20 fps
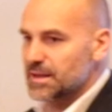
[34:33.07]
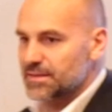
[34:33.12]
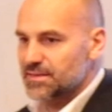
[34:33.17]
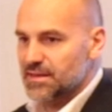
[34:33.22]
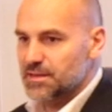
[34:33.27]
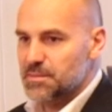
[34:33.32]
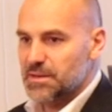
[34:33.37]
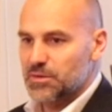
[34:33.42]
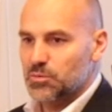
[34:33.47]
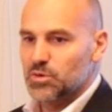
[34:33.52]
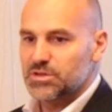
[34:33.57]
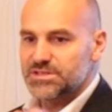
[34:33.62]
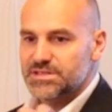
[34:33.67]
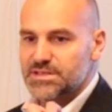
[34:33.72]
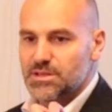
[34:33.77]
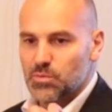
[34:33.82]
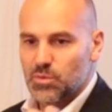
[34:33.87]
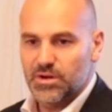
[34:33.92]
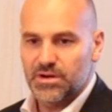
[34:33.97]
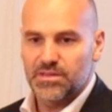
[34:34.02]
about thinking about what's
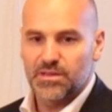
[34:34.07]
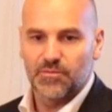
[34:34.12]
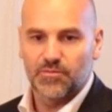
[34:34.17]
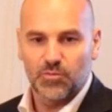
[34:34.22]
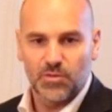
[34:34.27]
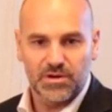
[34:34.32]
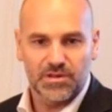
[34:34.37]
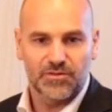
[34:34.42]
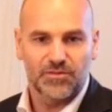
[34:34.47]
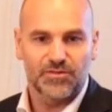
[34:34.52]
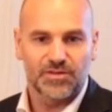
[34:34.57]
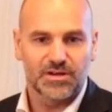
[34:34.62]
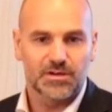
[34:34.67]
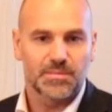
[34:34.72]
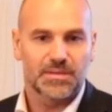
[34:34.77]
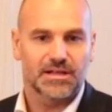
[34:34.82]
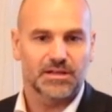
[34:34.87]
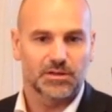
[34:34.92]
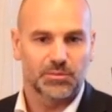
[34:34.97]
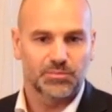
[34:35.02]
the, what, are the, what are the
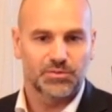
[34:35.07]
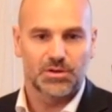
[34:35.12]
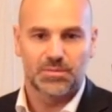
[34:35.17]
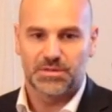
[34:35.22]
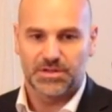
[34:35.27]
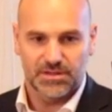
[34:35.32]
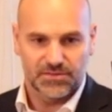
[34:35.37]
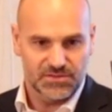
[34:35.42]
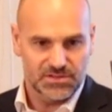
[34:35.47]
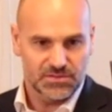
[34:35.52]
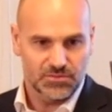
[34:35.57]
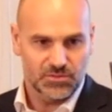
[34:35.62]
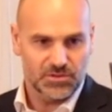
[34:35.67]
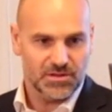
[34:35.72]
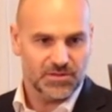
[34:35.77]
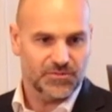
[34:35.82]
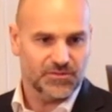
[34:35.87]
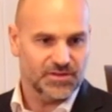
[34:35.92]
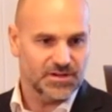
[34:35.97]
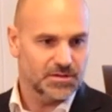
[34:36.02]
fundamental primitives, what
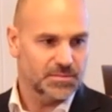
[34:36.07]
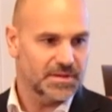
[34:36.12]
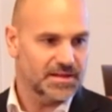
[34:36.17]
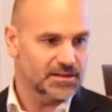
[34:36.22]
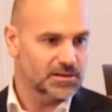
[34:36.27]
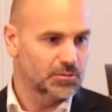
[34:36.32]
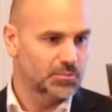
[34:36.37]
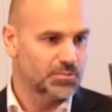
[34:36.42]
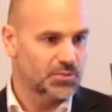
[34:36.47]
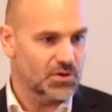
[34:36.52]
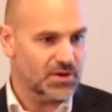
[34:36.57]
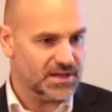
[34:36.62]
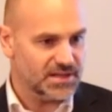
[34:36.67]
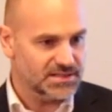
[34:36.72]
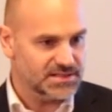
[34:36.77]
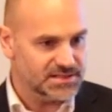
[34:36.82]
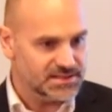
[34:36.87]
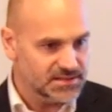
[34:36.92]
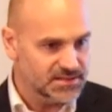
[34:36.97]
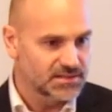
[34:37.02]
are the fundamental
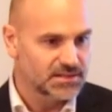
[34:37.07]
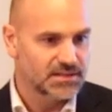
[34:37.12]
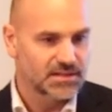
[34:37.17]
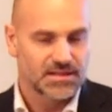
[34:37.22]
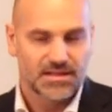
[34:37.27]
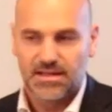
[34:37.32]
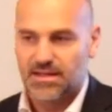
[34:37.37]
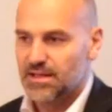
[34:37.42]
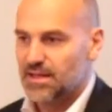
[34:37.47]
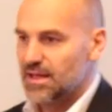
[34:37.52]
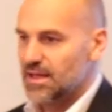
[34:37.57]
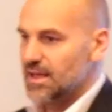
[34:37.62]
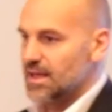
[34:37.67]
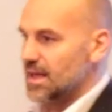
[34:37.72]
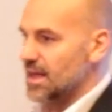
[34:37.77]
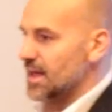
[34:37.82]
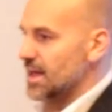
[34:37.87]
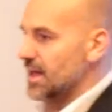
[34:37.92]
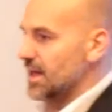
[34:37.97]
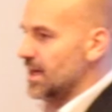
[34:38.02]
bricks
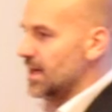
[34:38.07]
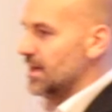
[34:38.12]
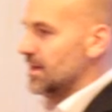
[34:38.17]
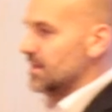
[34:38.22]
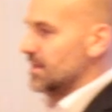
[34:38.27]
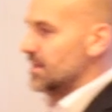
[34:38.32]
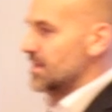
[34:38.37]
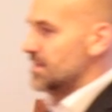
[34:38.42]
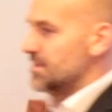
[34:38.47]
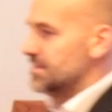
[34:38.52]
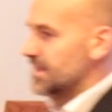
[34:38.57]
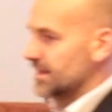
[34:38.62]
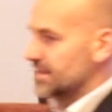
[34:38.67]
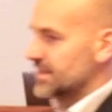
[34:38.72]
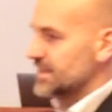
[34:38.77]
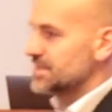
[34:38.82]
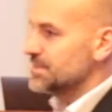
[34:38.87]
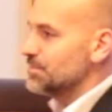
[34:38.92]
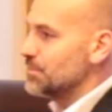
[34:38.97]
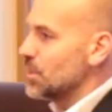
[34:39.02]
uh,
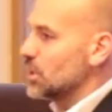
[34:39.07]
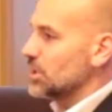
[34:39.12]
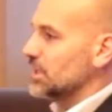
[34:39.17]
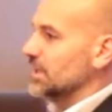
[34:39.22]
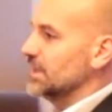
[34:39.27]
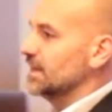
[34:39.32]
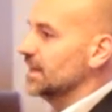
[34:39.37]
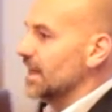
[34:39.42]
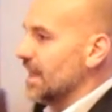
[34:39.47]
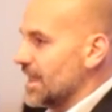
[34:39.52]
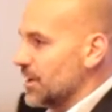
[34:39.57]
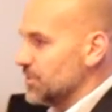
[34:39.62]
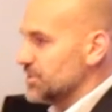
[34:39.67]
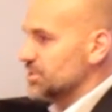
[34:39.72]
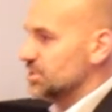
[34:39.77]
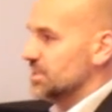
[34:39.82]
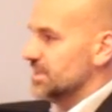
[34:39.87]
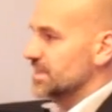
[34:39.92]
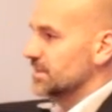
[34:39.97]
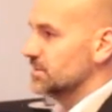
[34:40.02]
that this modeling
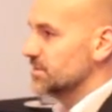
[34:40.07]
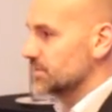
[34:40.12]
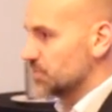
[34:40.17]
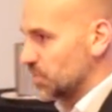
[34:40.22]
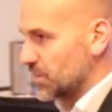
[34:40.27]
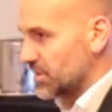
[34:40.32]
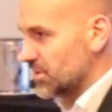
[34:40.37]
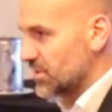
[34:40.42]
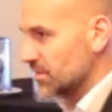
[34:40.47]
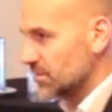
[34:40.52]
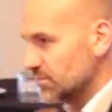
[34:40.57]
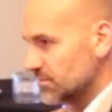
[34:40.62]
language deals with.